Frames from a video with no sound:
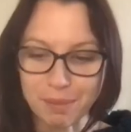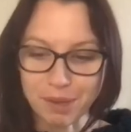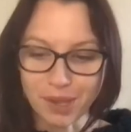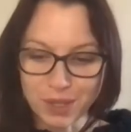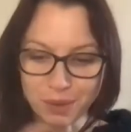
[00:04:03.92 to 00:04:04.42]

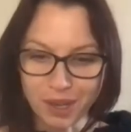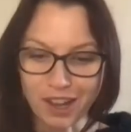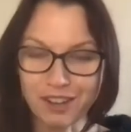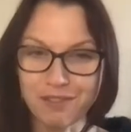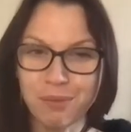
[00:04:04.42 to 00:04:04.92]
because we're
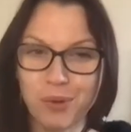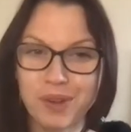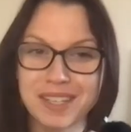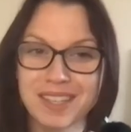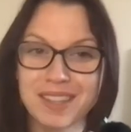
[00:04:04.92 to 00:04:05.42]
kind of bought
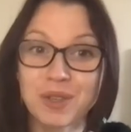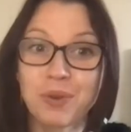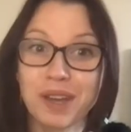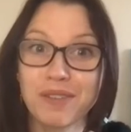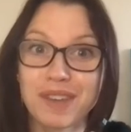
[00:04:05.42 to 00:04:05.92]
into this
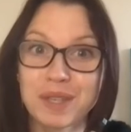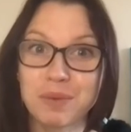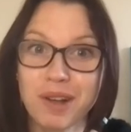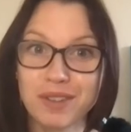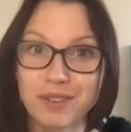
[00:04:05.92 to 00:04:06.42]
quick fix
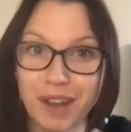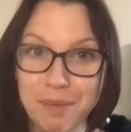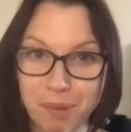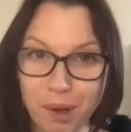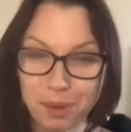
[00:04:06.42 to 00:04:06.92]
world of
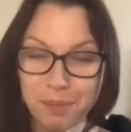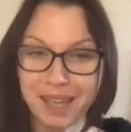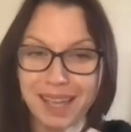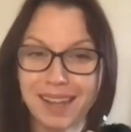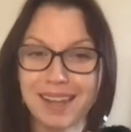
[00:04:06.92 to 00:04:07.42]
like pop a
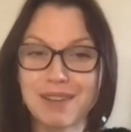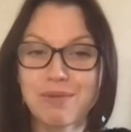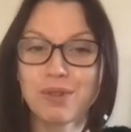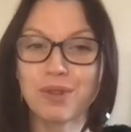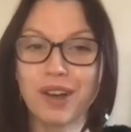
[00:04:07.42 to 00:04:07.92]
pill and it
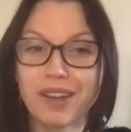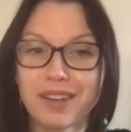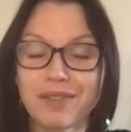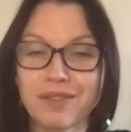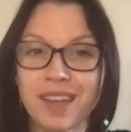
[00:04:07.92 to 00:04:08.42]
will kind
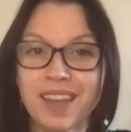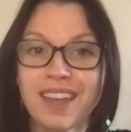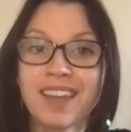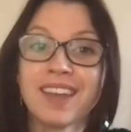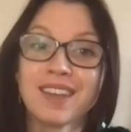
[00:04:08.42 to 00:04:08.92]
of
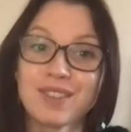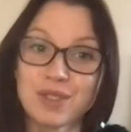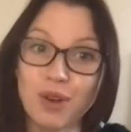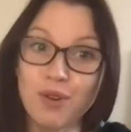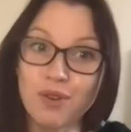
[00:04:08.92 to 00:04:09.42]

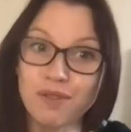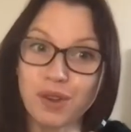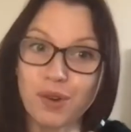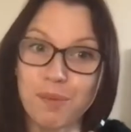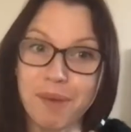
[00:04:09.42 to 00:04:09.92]
solve
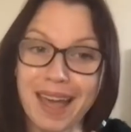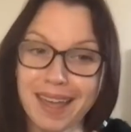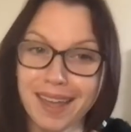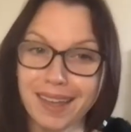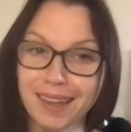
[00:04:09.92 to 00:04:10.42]
your
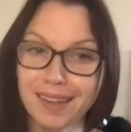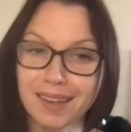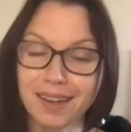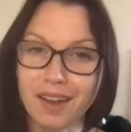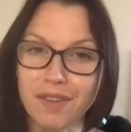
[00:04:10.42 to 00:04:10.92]

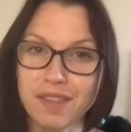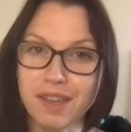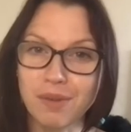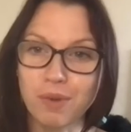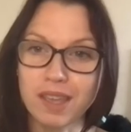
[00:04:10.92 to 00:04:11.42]
pain, I
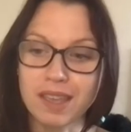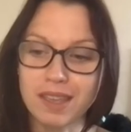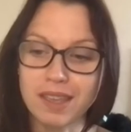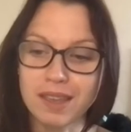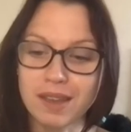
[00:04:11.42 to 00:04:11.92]
think
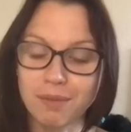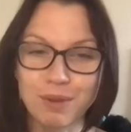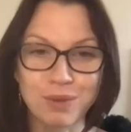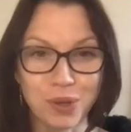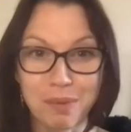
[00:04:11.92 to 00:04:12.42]
we
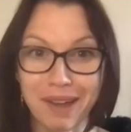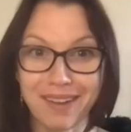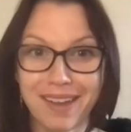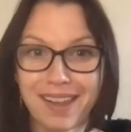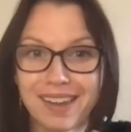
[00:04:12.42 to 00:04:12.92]
were talking
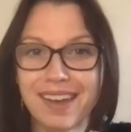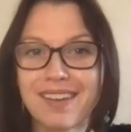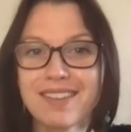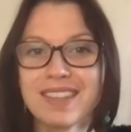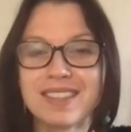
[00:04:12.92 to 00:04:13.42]
about
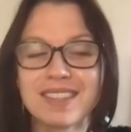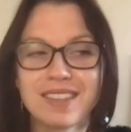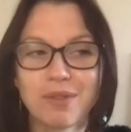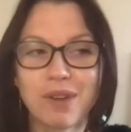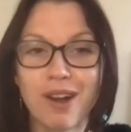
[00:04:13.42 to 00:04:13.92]
earlier, is
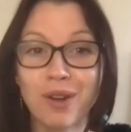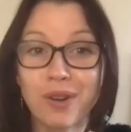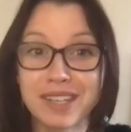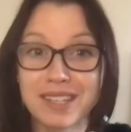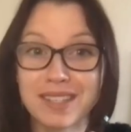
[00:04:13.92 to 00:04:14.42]
that we are
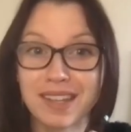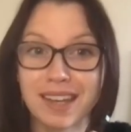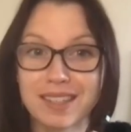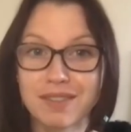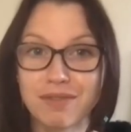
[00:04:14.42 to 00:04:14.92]
quite
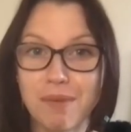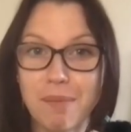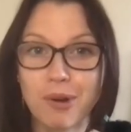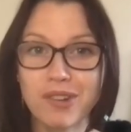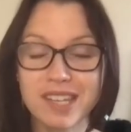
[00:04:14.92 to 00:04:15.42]
disconnected from
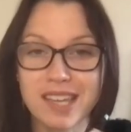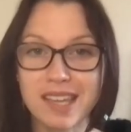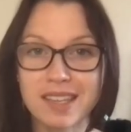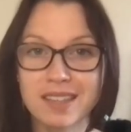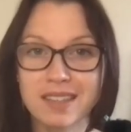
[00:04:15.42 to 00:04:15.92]
our
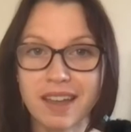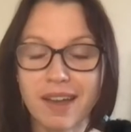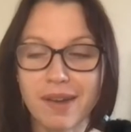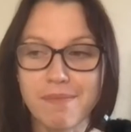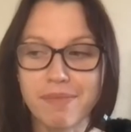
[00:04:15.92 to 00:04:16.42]
bodies.
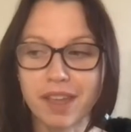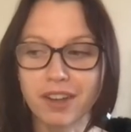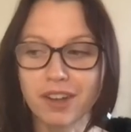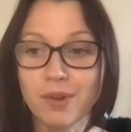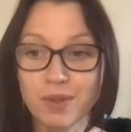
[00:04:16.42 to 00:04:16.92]
And
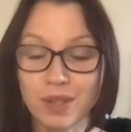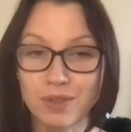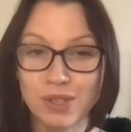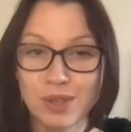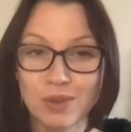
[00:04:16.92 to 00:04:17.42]
I also
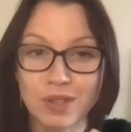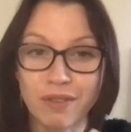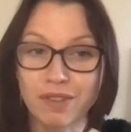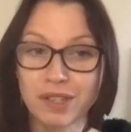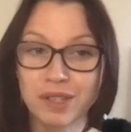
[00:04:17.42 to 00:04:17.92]
too
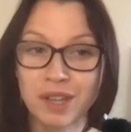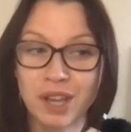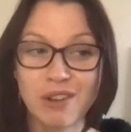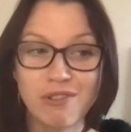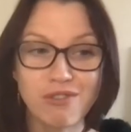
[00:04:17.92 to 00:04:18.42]
suffered
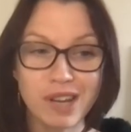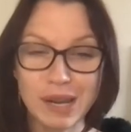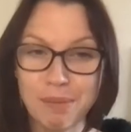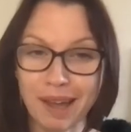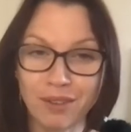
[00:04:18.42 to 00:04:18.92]

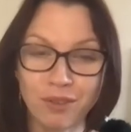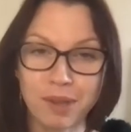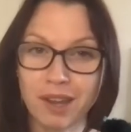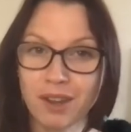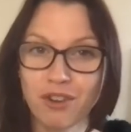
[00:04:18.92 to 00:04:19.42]
really bad
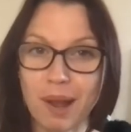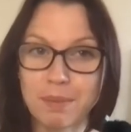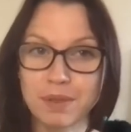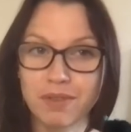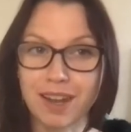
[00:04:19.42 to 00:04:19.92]
period
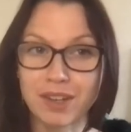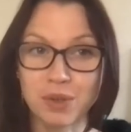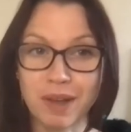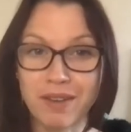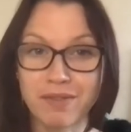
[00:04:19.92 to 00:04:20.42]
cramps for like
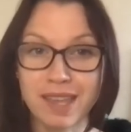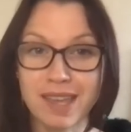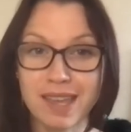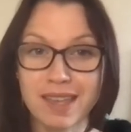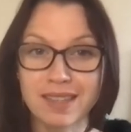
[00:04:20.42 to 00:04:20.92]
12
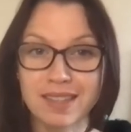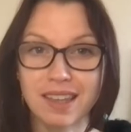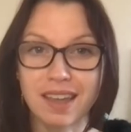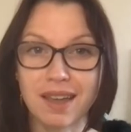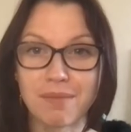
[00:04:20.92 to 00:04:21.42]
years
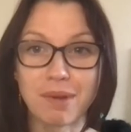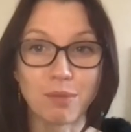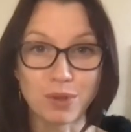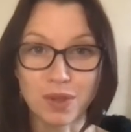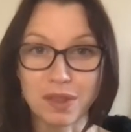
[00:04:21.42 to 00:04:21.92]
and
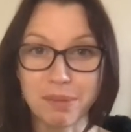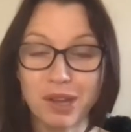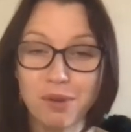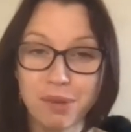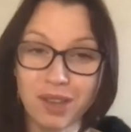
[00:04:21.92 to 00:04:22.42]
was on the
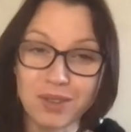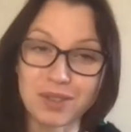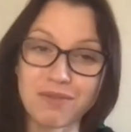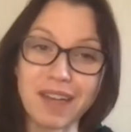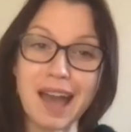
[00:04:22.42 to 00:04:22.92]
pill
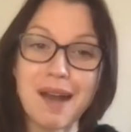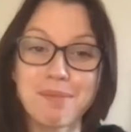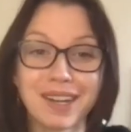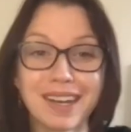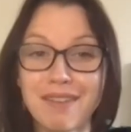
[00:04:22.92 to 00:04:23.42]
because of that,
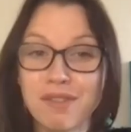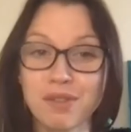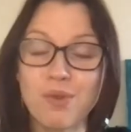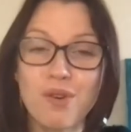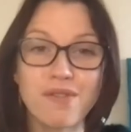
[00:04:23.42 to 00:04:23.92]
but I never
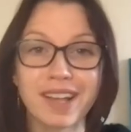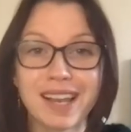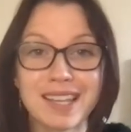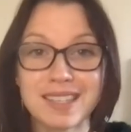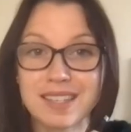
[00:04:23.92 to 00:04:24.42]
thought of a
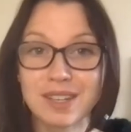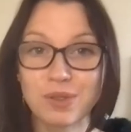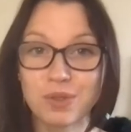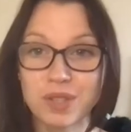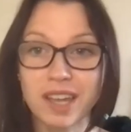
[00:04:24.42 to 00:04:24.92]
holistic
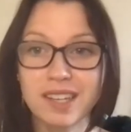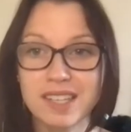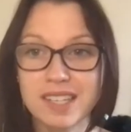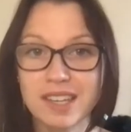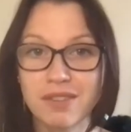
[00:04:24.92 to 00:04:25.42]

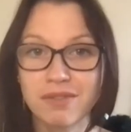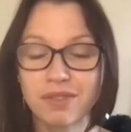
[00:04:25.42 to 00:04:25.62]
alternative